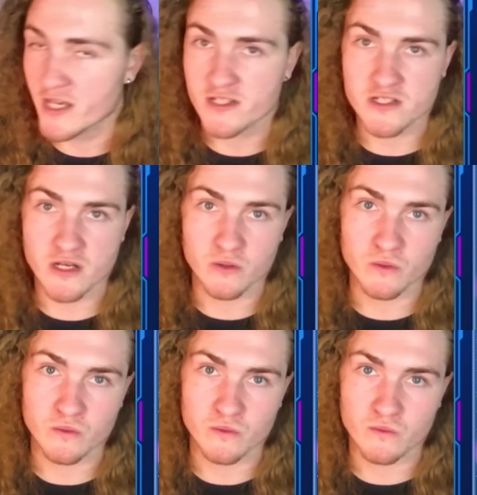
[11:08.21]

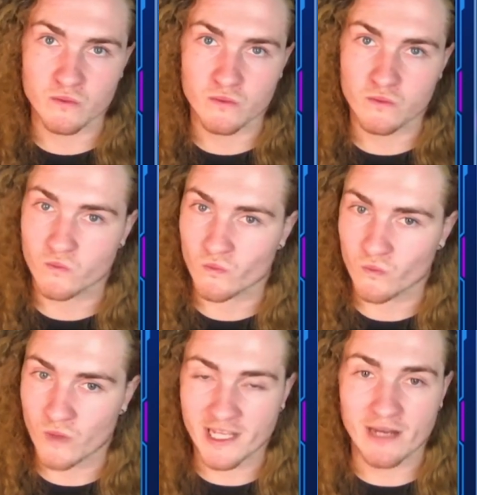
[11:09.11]
So
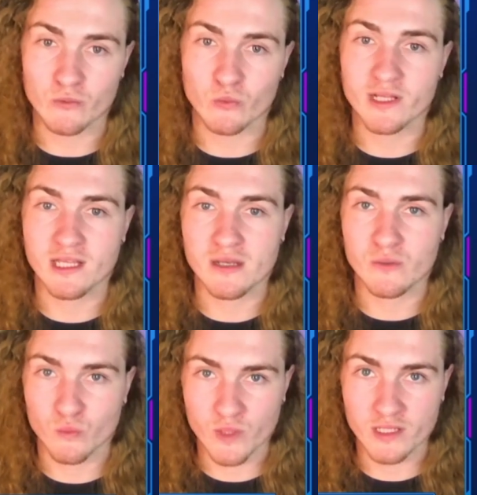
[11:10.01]
again, really,
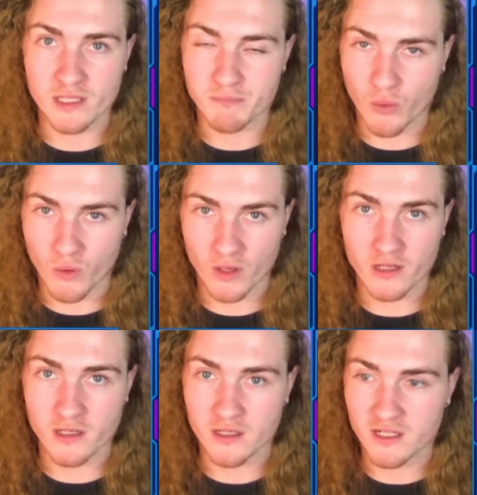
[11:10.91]
really
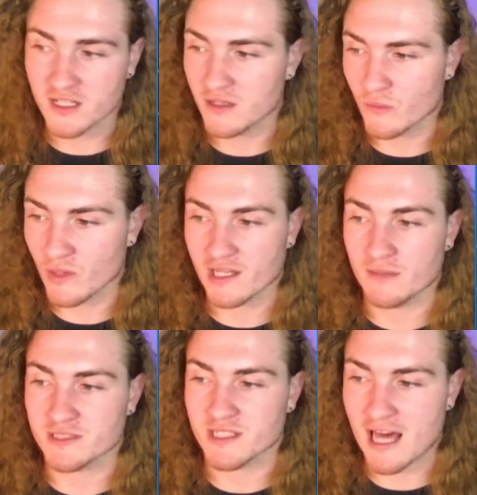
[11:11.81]
poor when it
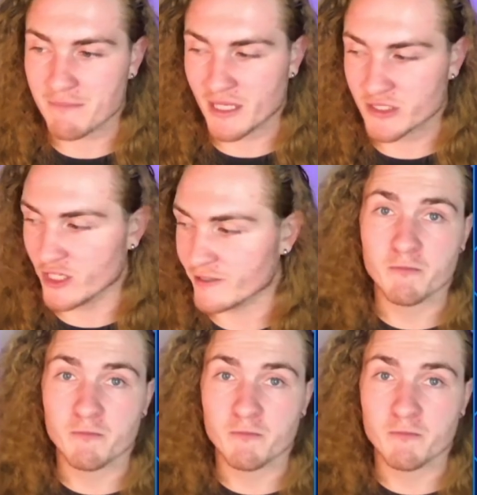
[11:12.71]
comes to that metric.